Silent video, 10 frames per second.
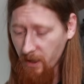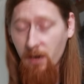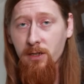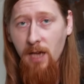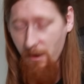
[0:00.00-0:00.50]

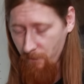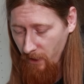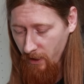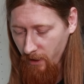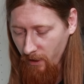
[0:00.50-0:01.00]
because I'm
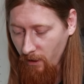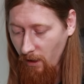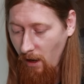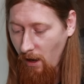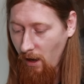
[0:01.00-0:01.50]
planning
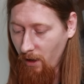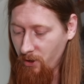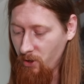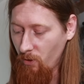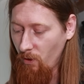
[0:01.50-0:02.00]

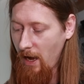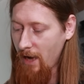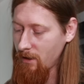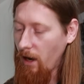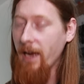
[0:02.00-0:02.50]
to
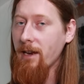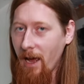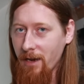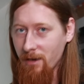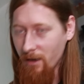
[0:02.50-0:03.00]
add LED
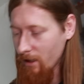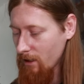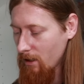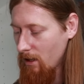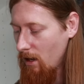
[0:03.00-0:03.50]
lighting
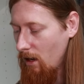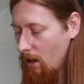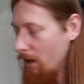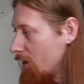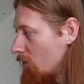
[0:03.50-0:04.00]

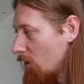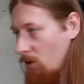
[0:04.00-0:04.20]
into the